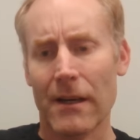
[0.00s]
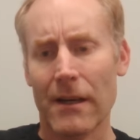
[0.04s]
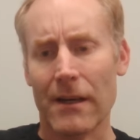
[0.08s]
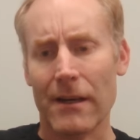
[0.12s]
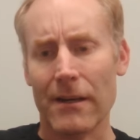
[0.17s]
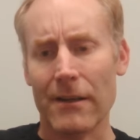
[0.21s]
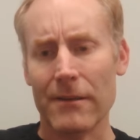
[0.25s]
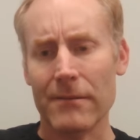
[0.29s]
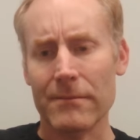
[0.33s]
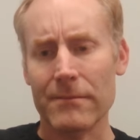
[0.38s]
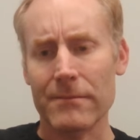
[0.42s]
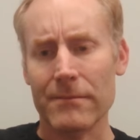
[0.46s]

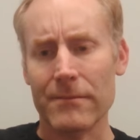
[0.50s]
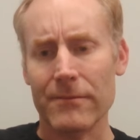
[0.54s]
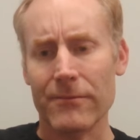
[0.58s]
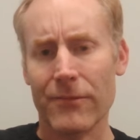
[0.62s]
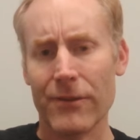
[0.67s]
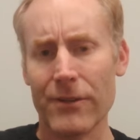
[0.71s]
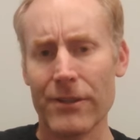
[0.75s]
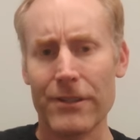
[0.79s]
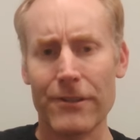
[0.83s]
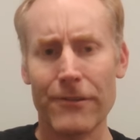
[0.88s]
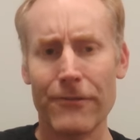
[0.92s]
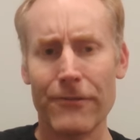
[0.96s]
Um,
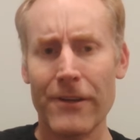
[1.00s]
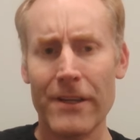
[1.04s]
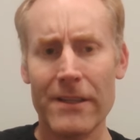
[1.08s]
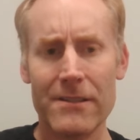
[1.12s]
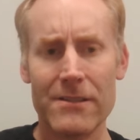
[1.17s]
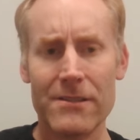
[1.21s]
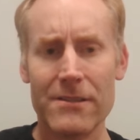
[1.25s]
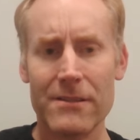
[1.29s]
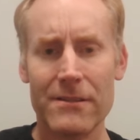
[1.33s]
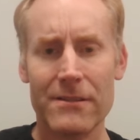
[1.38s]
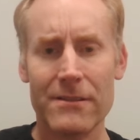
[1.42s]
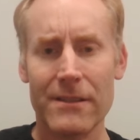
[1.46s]
for the
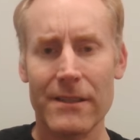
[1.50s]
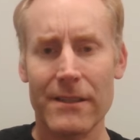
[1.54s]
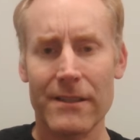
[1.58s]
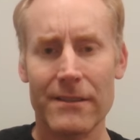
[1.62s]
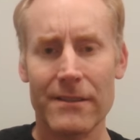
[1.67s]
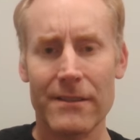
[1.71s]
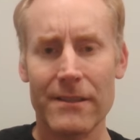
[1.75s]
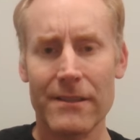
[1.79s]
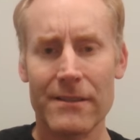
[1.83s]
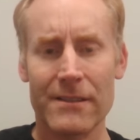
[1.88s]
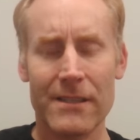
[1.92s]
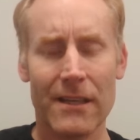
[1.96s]
defense and,
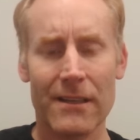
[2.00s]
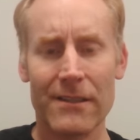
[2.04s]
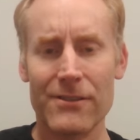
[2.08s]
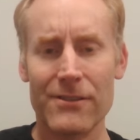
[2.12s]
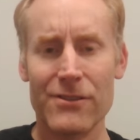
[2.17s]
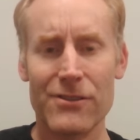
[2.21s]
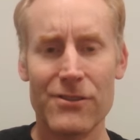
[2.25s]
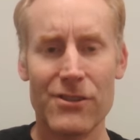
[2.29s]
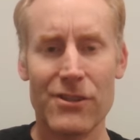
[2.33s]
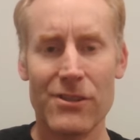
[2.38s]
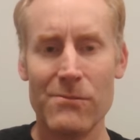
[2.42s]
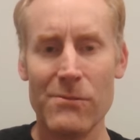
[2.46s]
and
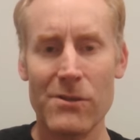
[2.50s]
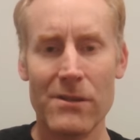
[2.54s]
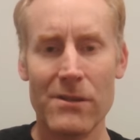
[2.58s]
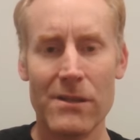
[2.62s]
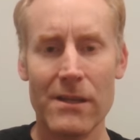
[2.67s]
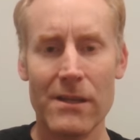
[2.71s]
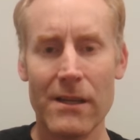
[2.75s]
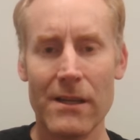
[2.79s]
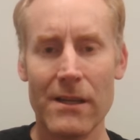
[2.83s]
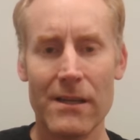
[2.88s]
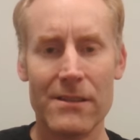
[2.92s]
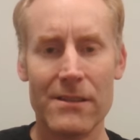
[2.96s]
intelligence
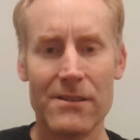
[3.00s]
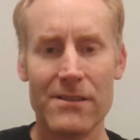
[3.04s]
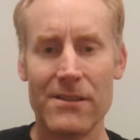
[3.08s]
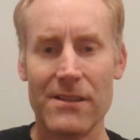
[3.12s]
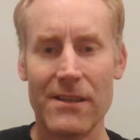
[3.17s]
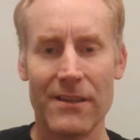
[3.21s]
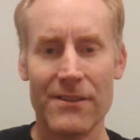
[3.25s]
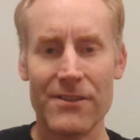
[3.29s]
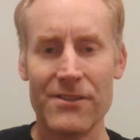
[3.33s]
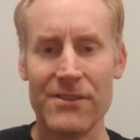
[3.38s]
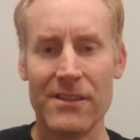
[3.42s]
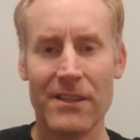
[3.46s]
community, it's
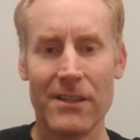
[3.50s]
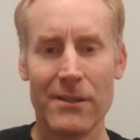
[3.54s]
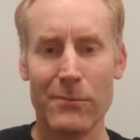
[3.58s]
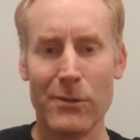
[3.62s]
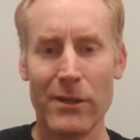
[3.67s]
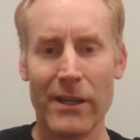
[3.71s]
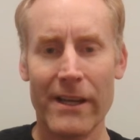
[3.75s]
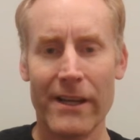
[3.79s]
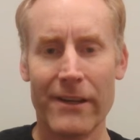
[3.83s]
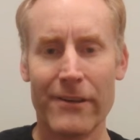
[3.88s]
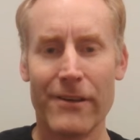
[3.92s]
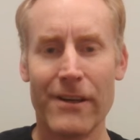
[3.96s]
the
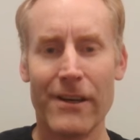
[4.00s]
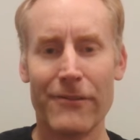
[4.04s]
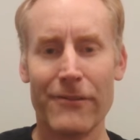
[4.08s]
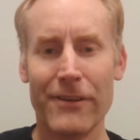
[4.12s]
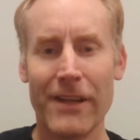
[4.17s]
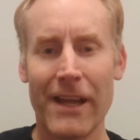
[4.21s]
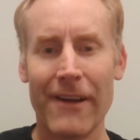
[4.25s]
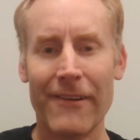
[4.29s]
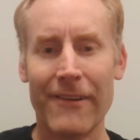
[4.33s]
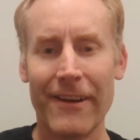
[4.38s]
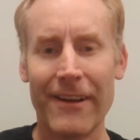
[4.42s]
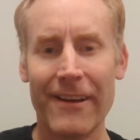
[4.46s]
unsinkable aircraft
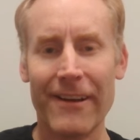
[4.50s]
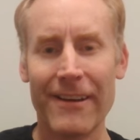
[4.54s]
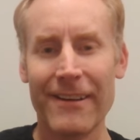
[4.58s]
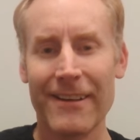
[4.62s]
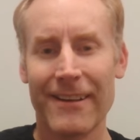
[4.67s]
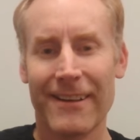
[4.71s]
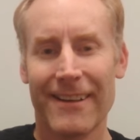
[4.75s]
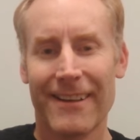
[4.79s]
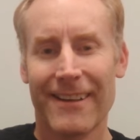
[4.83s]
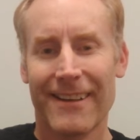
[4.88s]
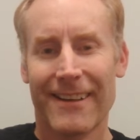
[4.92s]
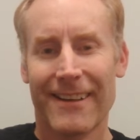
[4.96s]
carrier
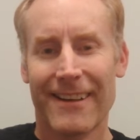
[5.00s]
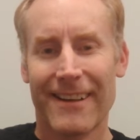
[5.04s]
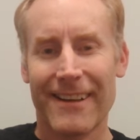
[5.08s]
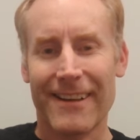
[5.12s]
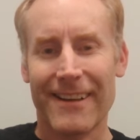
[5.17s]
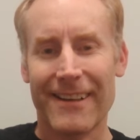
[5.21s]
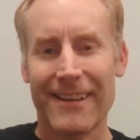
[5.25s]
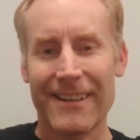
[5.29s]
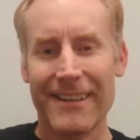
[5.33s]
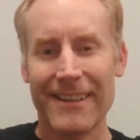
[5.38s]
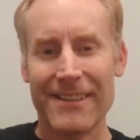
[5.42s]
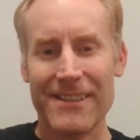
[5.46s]

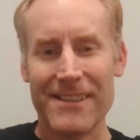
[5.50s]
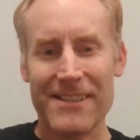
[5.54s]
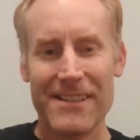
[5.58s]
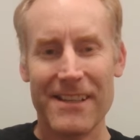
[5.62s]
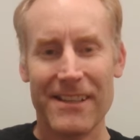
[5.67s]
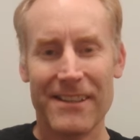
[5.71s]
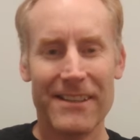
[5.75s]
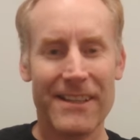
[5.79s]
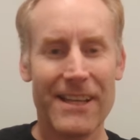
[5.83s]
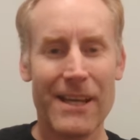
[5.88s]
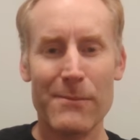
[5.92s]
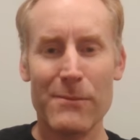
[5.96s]
uh, in the
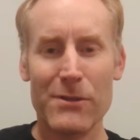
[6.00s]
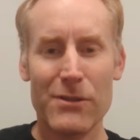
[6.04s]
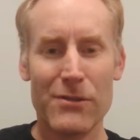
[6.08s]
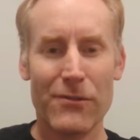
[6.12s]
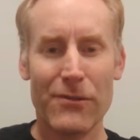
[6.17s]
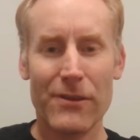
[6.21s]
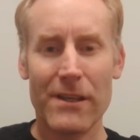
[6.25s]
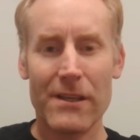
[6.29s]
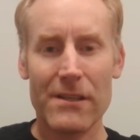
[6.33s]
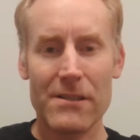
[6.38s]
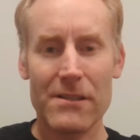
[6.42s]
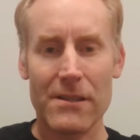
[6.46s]
southern
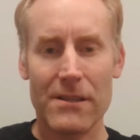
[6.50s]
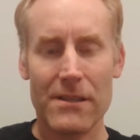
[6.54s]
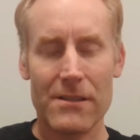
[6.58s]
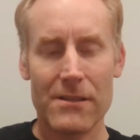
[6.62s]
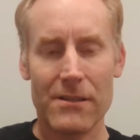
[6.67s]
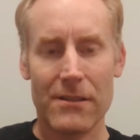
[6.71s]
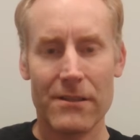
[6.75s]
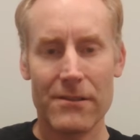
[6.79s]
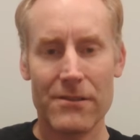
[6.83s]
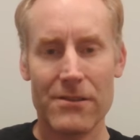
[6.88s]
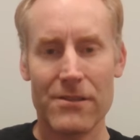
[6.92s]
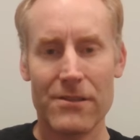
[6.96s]
hemisphere. So there's
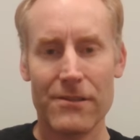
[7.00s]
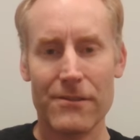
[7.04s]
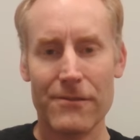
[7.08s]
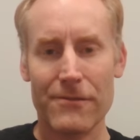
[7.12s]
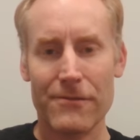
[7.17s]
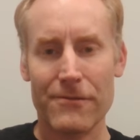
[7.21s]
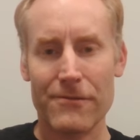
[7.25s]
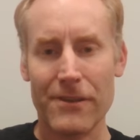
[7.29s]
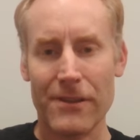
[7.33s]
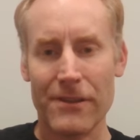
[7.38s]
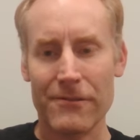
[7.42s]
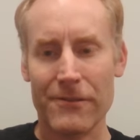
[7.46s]
lots
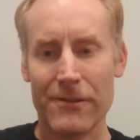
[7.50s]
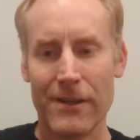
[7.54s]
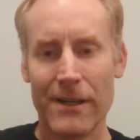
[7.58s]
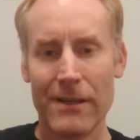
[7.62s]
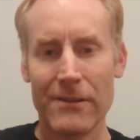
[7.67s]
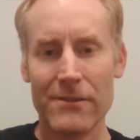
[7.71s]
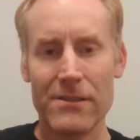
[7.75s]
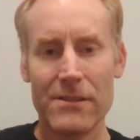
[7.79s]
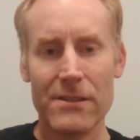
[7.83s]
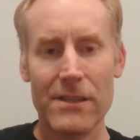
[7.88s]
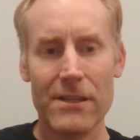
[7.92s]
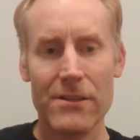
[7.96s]
of, of
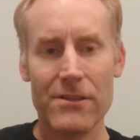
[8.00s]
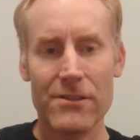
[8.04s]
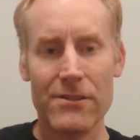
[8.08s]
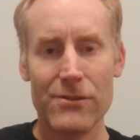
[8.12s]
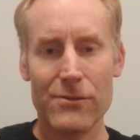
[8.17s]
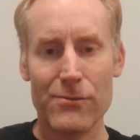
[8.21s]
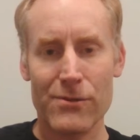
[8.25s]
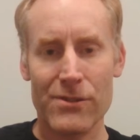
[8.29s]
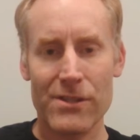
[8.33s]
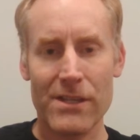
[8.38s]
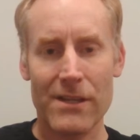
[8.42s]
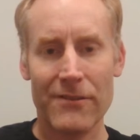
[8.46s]
ground
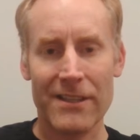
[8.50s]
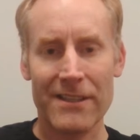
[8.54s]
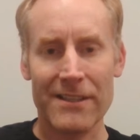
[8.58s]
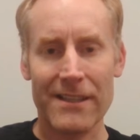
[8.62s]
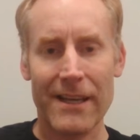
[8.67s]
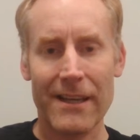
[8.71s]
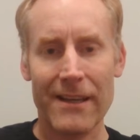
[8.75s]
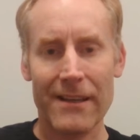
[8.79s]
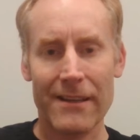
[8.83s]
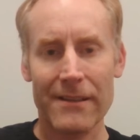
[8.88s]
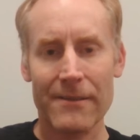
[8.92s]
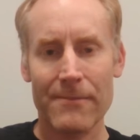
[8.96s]
stations receiving
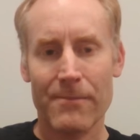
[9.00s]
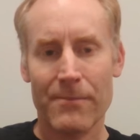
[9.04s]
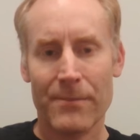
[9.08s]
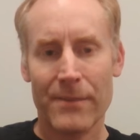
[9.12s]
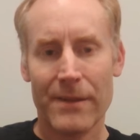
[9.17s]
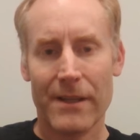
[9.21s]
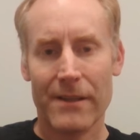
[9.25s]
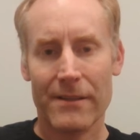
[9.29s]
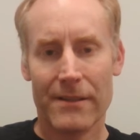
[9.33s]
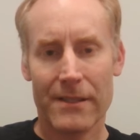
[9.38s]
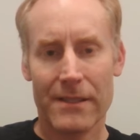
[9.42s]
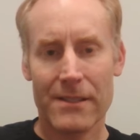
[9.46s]
data
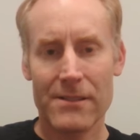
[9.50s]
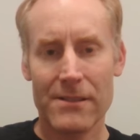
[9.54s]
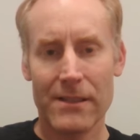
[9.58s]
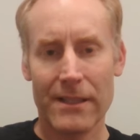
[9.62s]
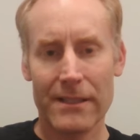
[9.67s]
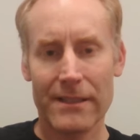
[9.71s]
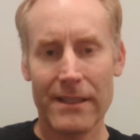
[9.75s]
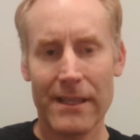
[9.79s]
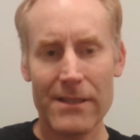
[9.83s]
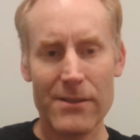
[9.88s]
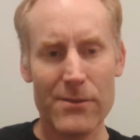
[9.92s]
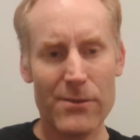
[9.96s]
and things
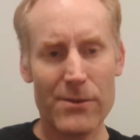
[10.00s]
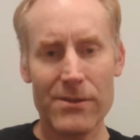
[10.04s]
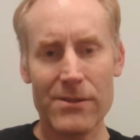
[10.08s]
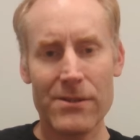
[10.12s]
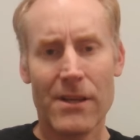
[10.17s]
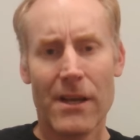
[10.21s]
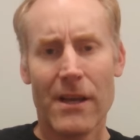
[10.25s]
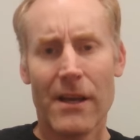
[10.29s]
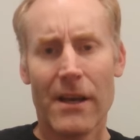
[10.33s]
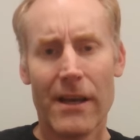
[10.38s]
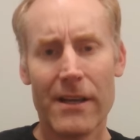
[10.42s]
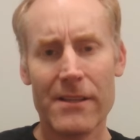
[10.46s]
like that. So
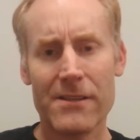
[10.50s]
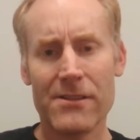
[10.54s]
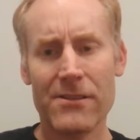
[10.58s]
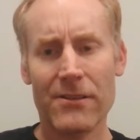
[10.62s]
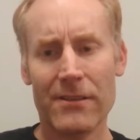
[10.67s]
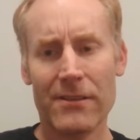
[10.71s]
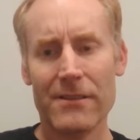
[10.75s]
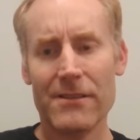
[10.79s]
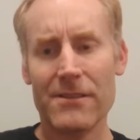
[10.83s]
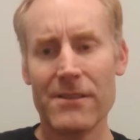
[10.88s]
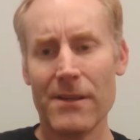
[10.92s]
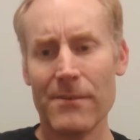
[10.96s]
it's, it's
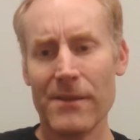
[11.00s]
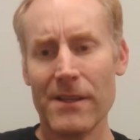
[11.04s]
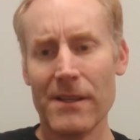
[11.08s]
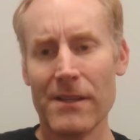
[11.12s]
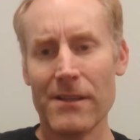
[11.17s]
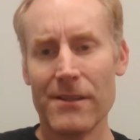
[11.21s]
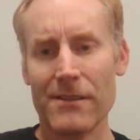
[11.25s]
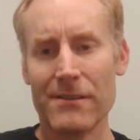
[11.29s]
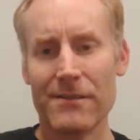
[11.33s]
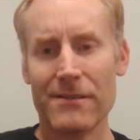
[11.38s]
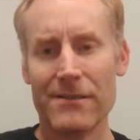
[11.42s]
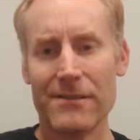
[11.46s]
not
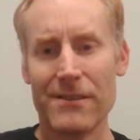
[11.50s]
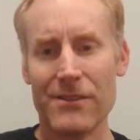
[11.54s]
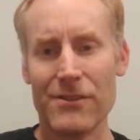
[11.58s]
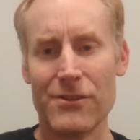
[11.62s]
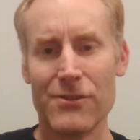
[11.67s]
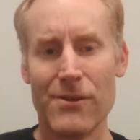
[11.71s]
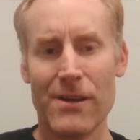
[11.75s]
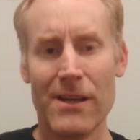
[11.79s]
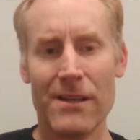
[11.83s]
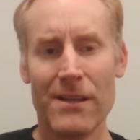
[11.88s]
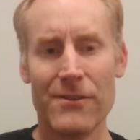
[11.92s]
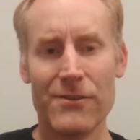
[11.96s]
something that
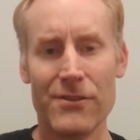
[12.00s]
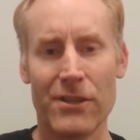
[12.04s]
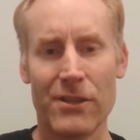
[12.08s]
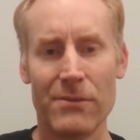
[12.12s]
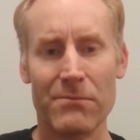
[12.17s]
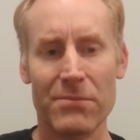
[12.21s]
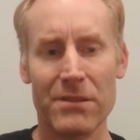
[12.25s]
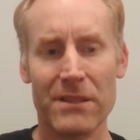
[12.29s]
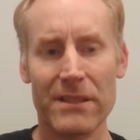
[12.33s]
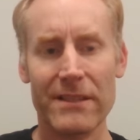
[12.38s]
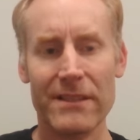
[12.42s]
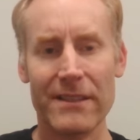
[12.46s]
Australians are
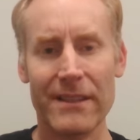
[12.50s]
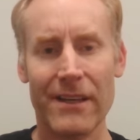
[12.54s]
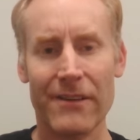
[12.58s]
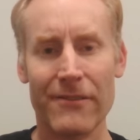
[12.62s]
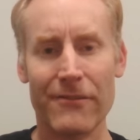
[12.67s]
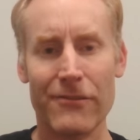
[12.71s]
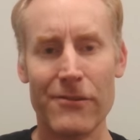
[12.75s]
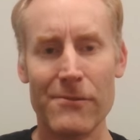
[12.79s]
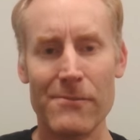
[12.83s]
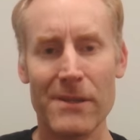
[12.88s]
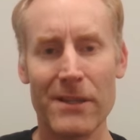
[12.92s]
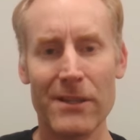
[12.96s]
completely
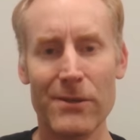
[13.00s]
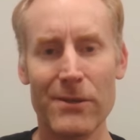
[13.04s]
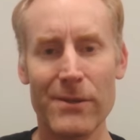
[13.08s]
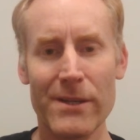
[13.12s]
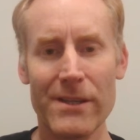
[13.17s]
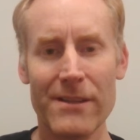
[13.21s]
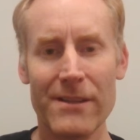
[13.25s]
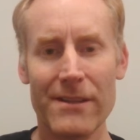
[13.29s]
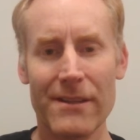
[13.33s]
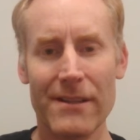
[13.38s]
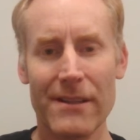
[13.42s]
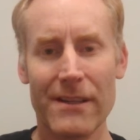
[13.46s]
unfamiliar
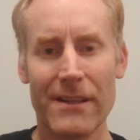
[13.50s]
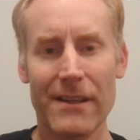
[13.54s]
with.